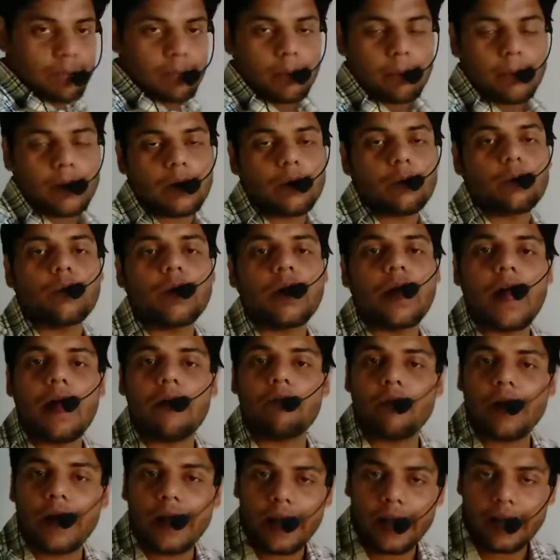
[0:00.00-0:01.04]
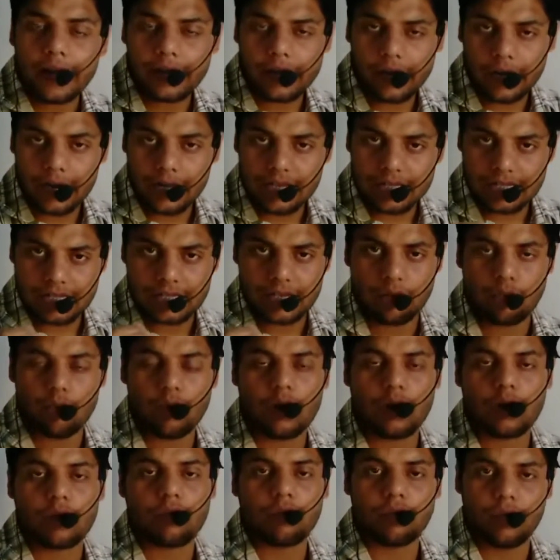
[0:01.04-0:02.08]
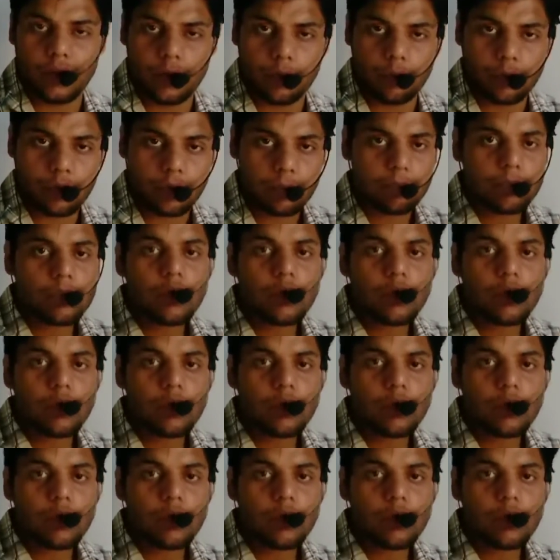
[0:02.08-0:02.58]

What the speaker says: membrane we have intracellular fluid.